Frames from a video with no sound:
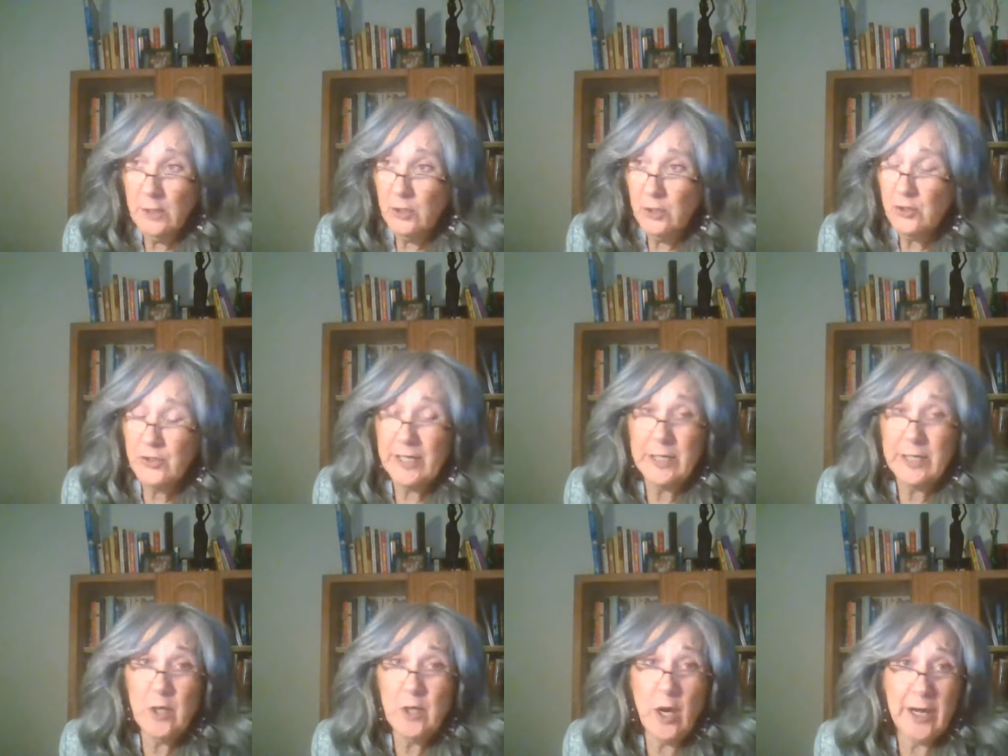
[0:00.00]
Do
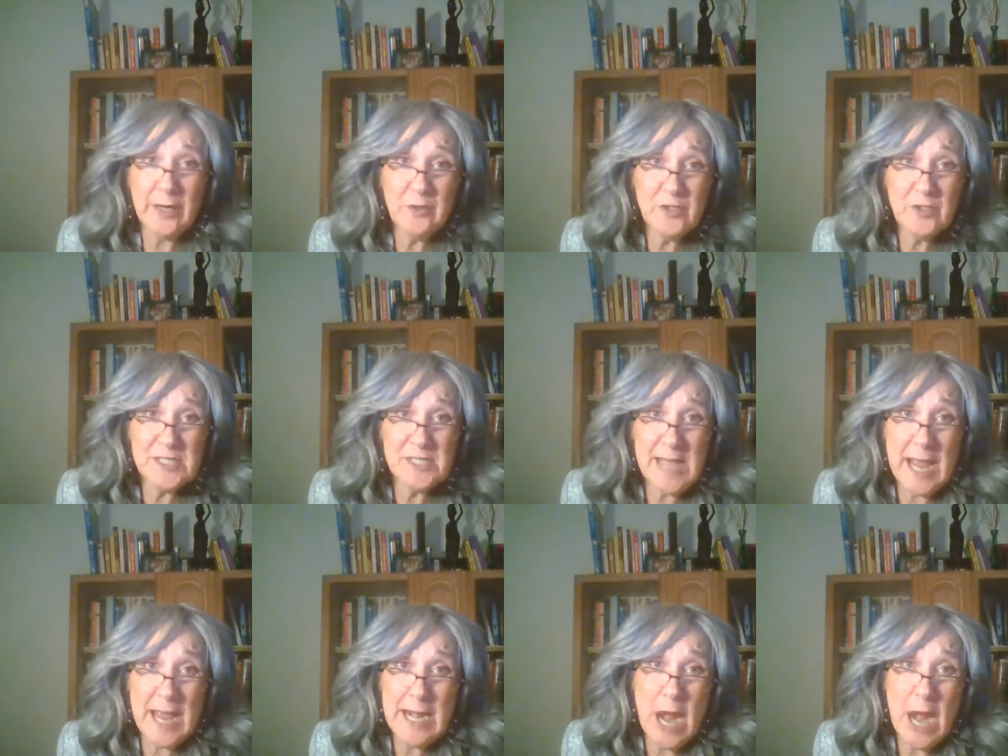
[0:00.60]
they not
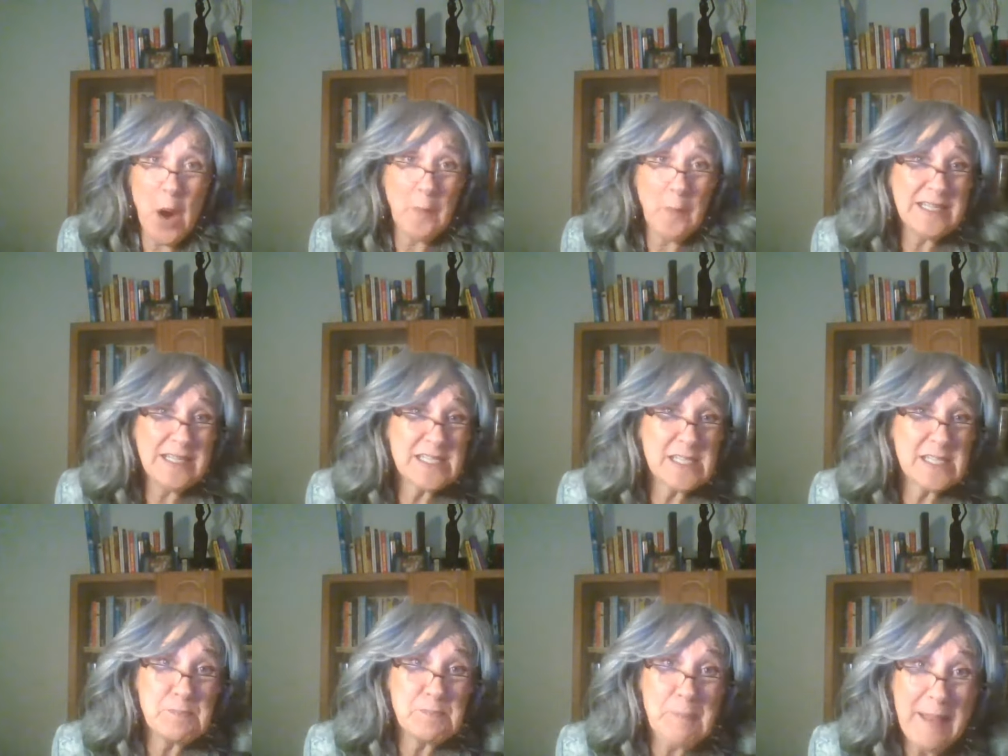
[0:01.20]
understand how
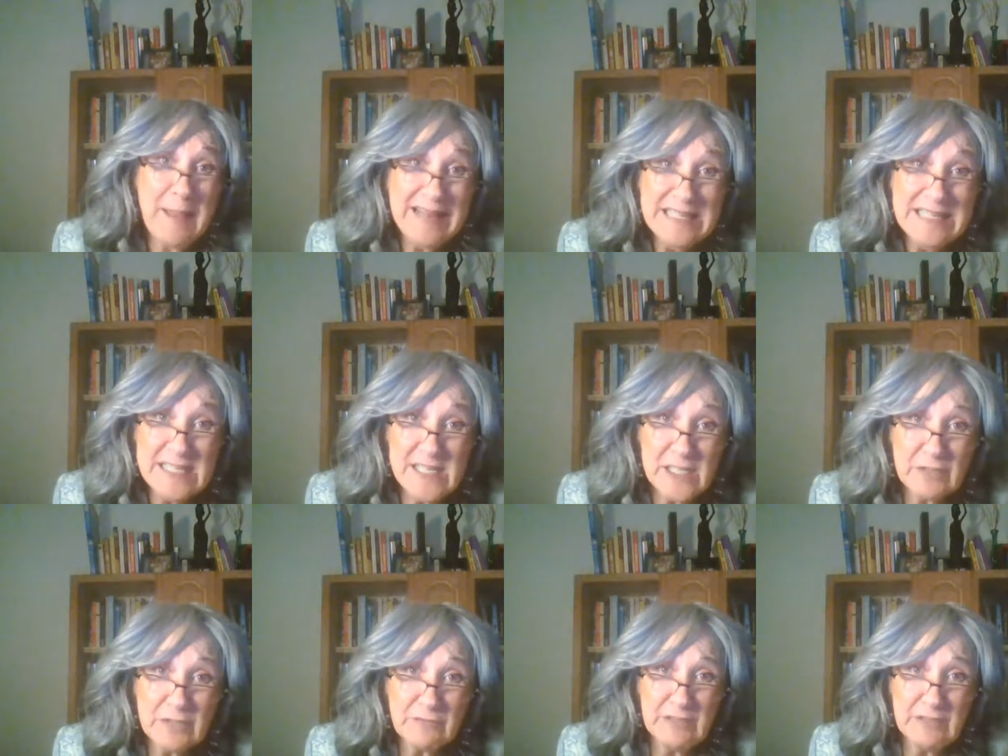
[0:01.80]

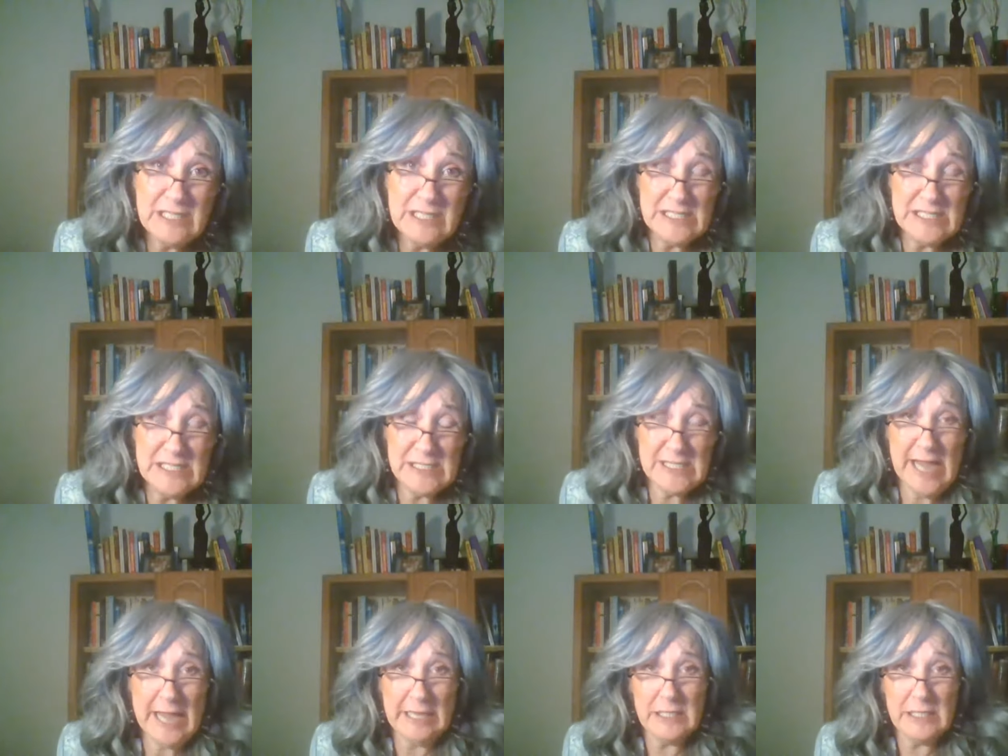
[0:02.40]
expensive these
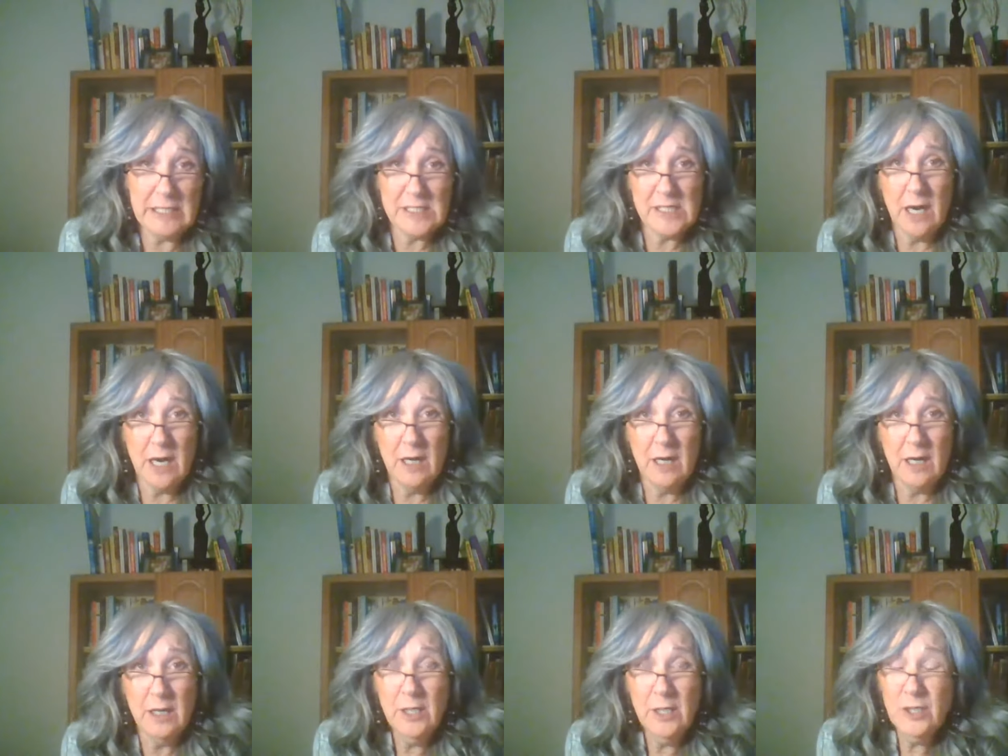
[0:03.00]
tanks are?